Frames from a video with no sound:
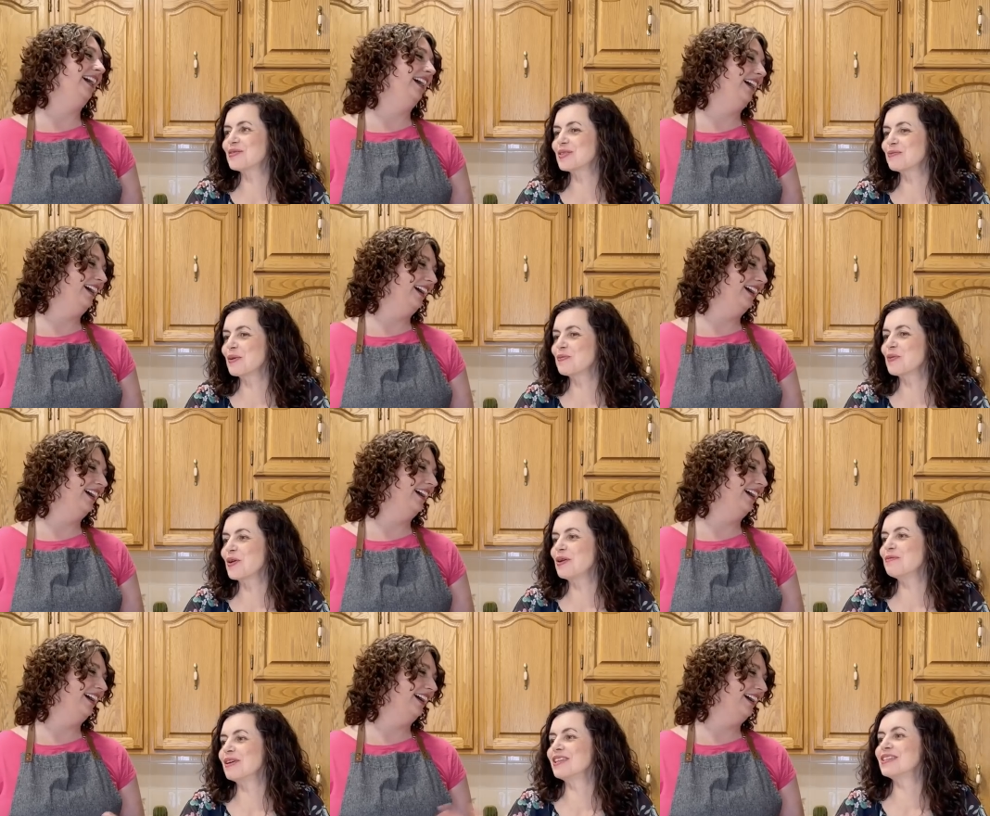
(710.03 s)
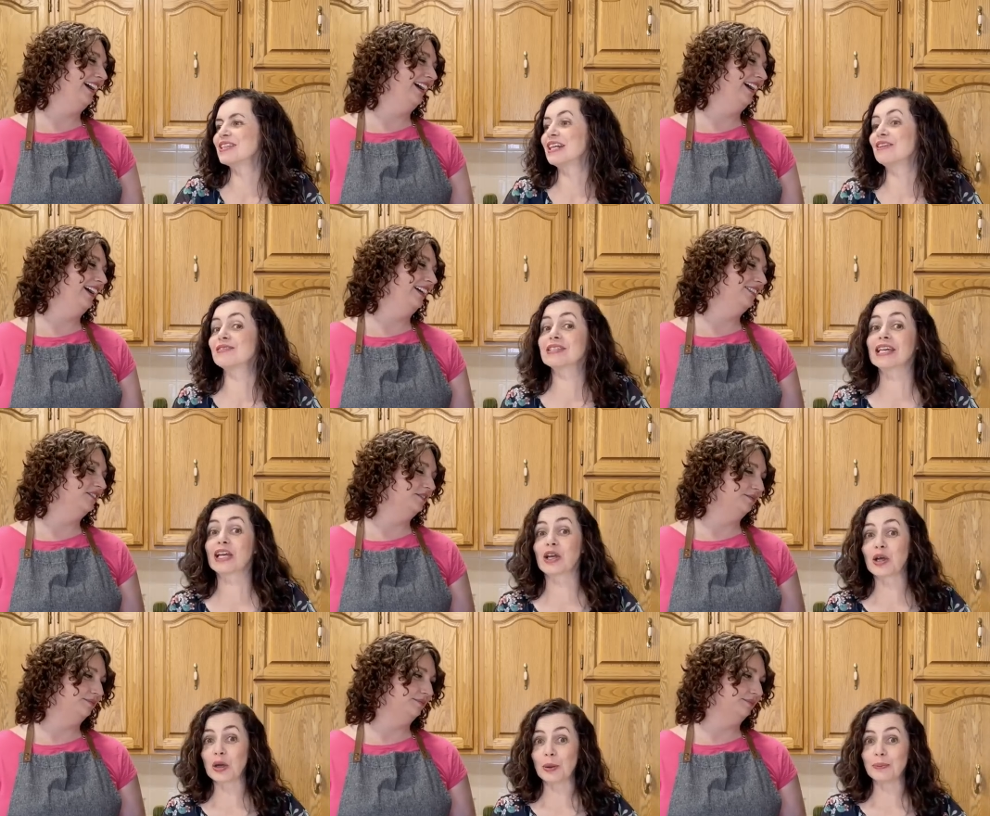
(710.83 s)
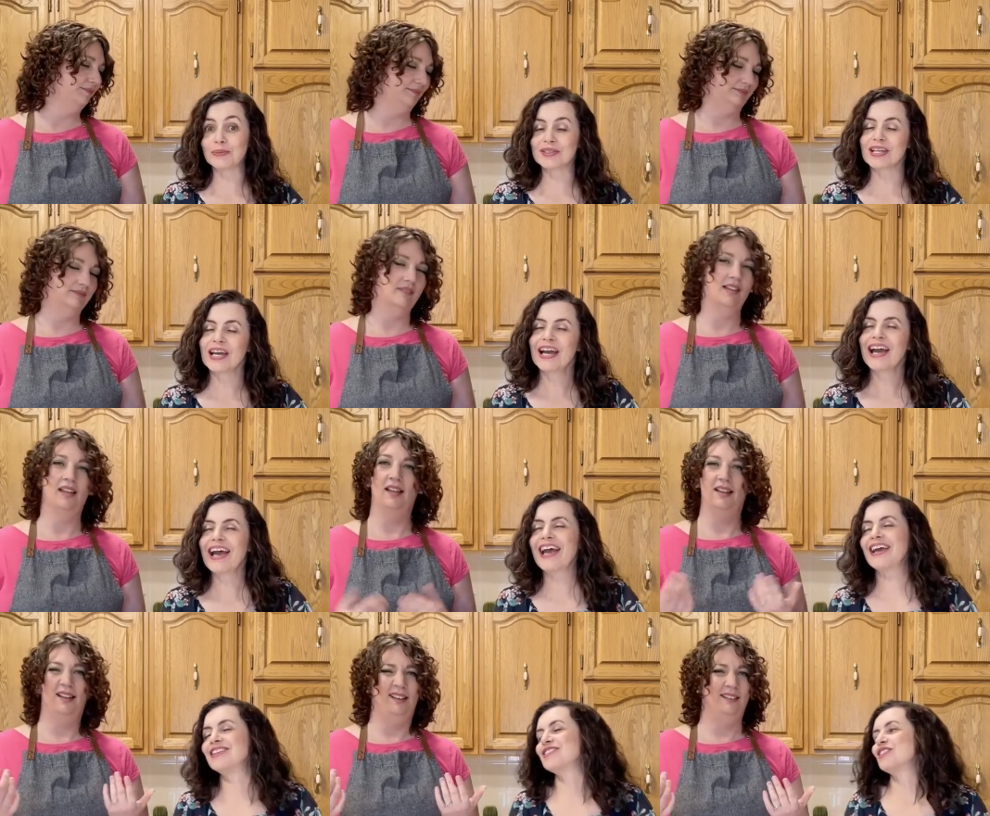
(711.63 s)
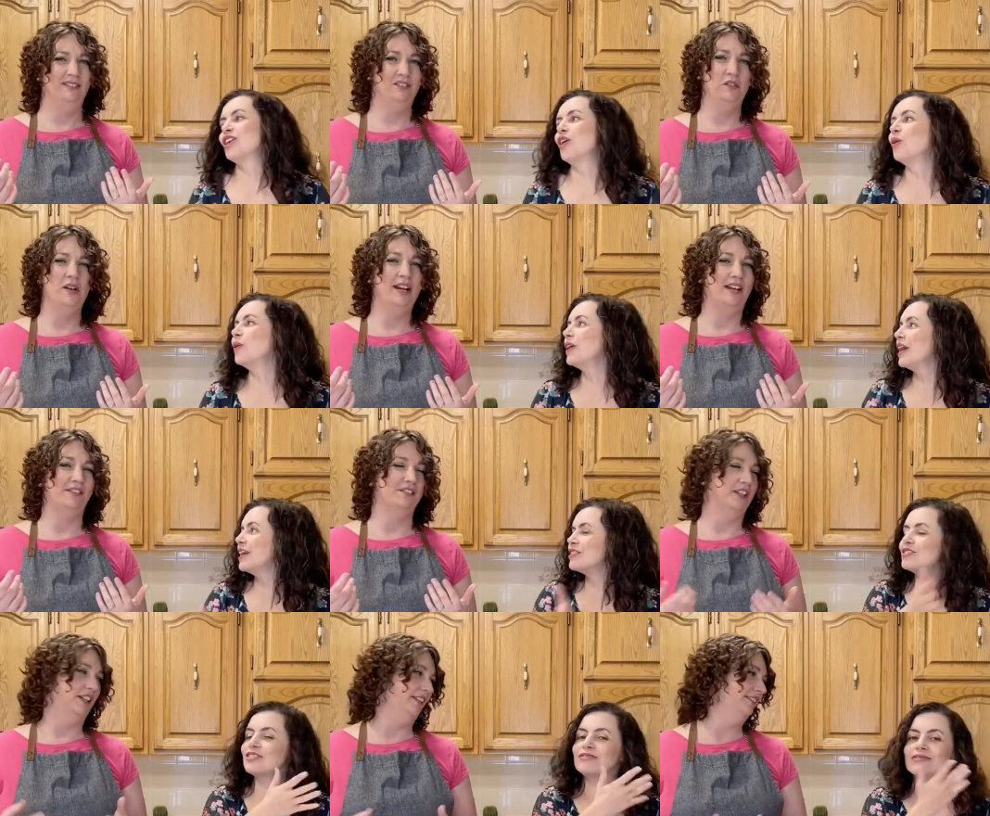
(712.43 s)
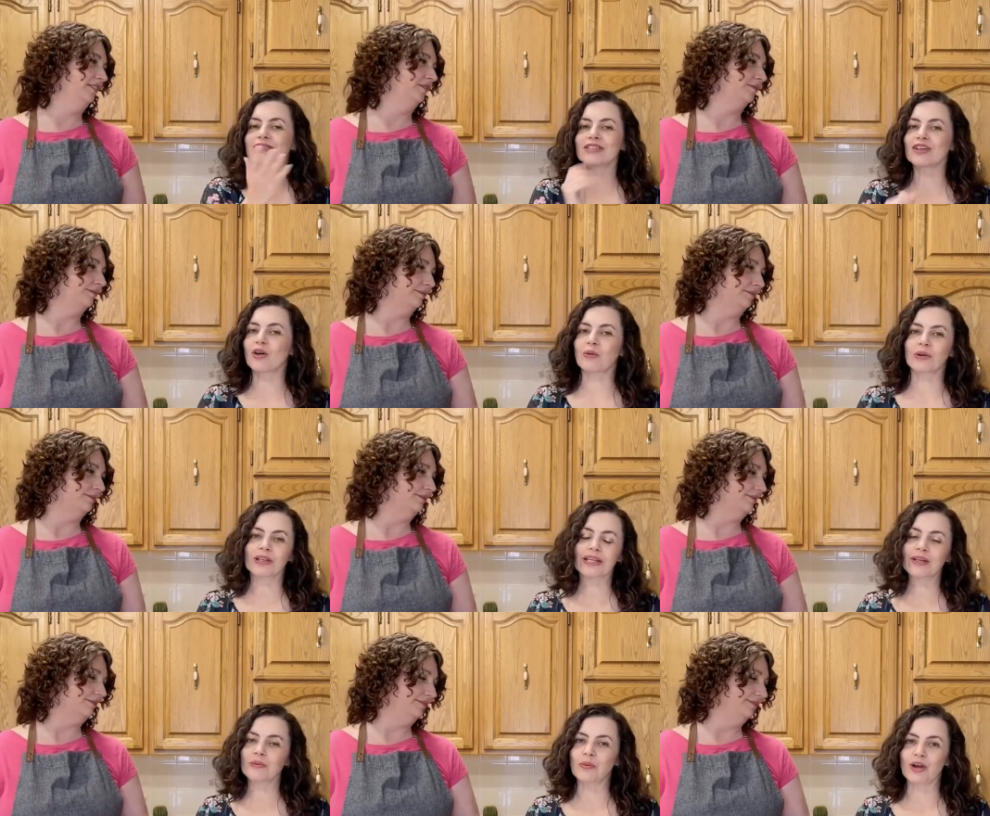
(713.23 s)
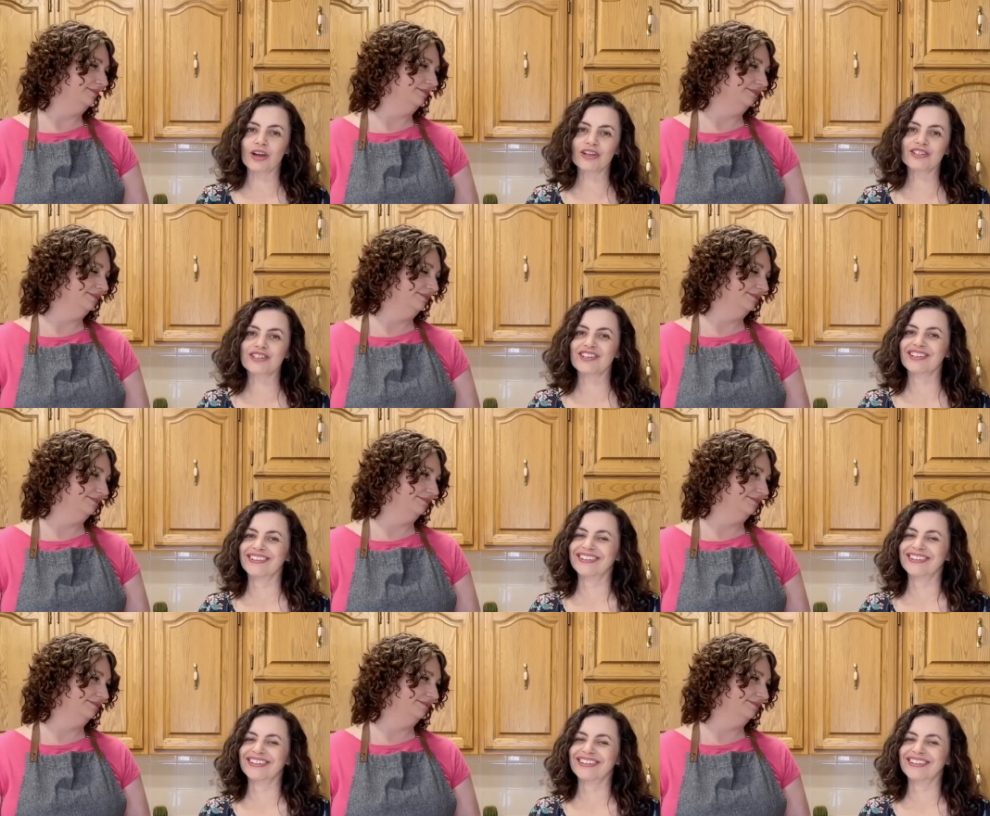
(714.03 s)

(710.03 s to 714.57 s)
Speaker 1: some appointments, and I was like, oops. And so whatever, totally worked